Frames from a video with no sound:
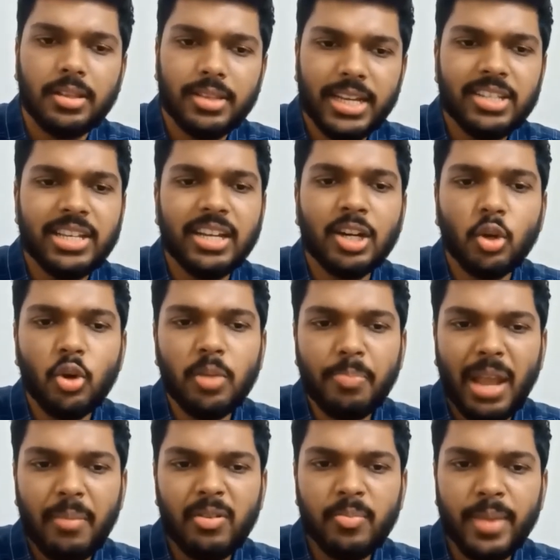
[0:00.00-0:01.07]
These include
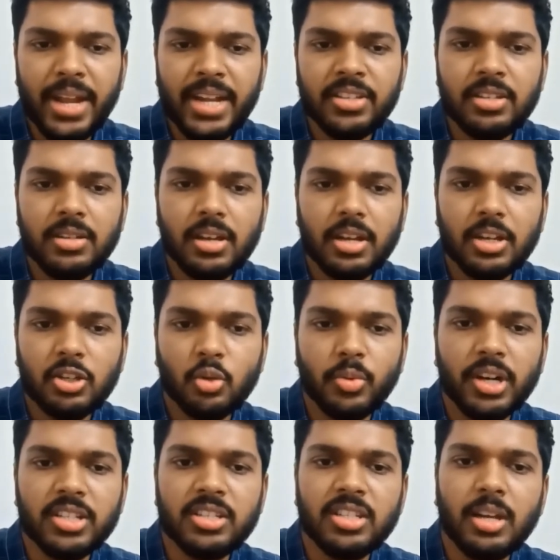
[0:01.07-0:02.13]
payment made
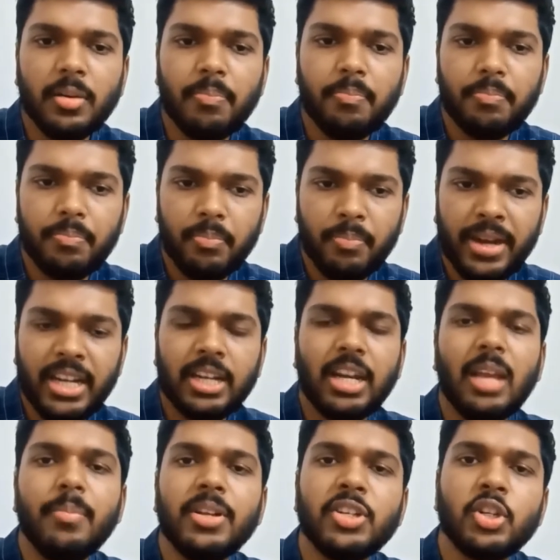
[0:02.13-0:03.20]
towards the
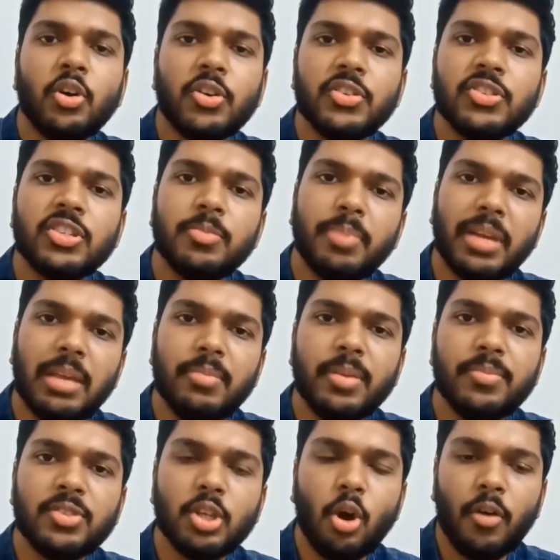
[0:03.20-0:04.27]
medical insurance
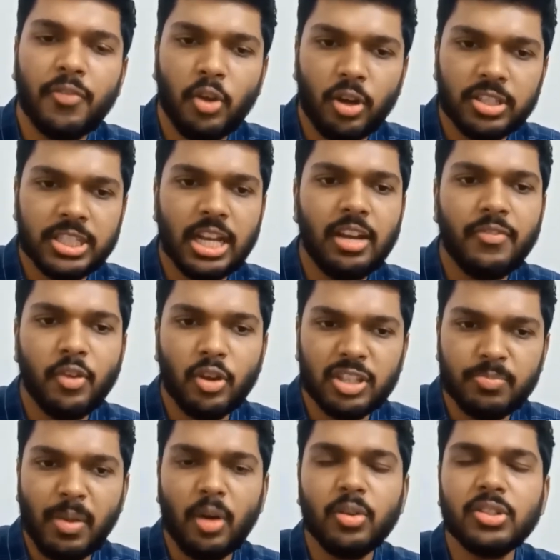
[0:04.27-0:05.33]
premiums of yourself, your
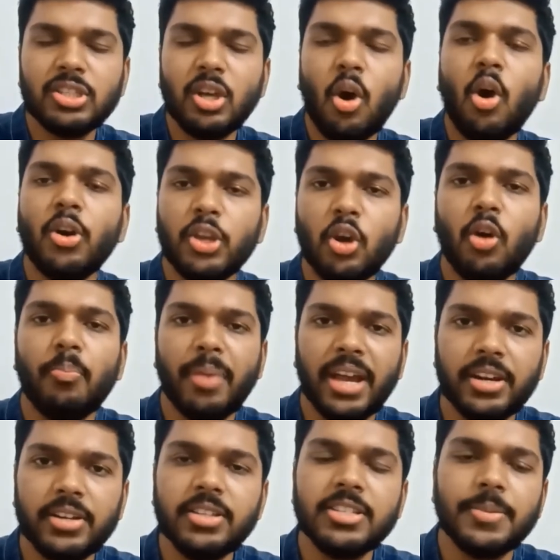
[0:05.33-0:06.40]
spouse, or your
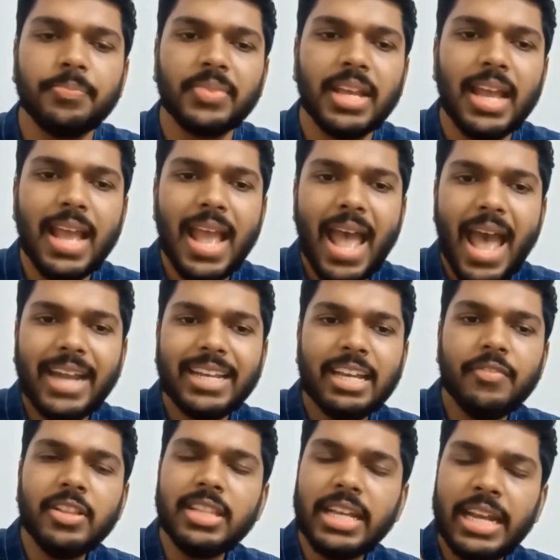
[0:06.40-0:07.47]
parents, and
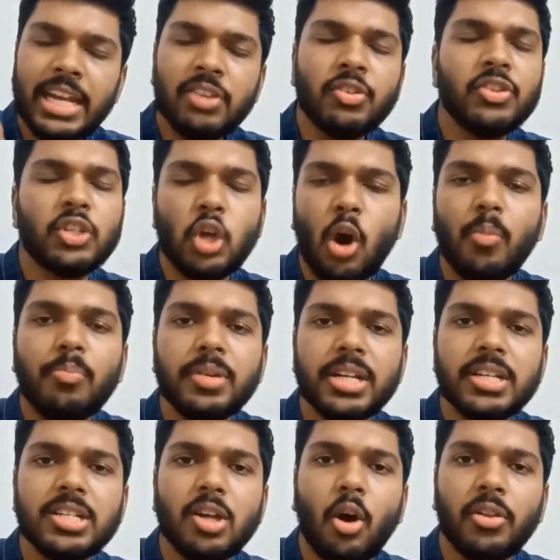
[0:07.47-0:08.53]
even the interest
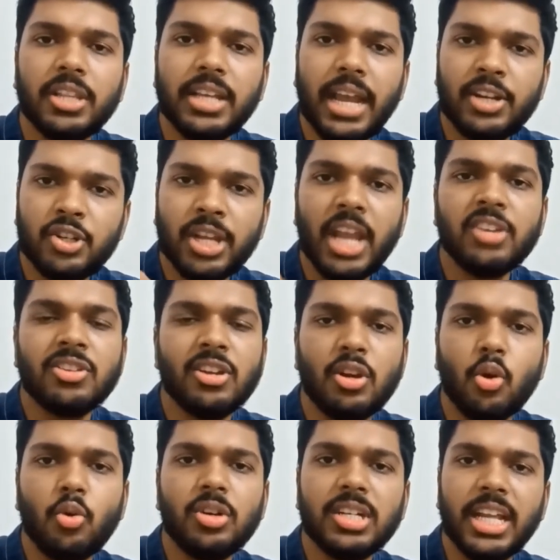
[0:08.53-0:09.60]
component on the education
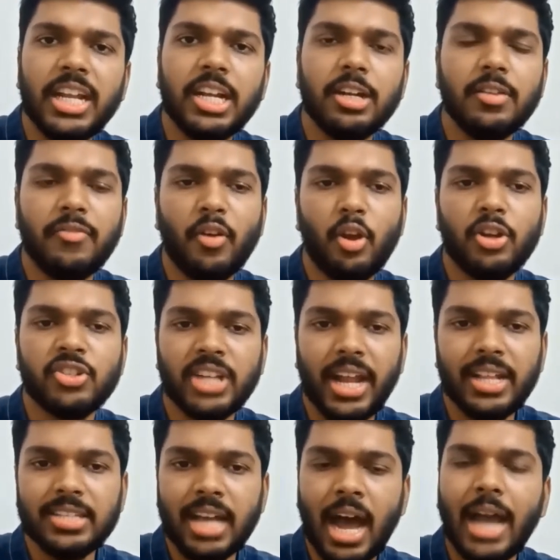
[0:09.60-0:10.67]
loan taken for your
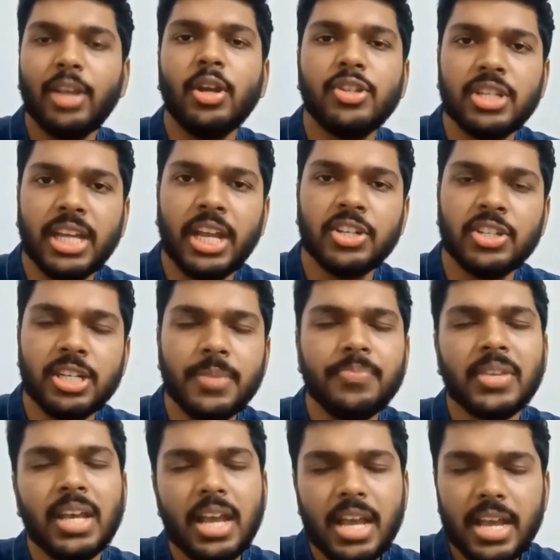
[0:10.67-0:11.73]
child's higher education
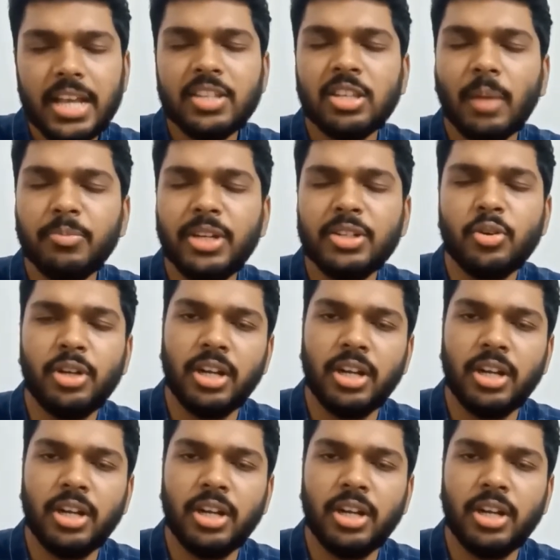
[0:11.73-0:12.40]
is subject to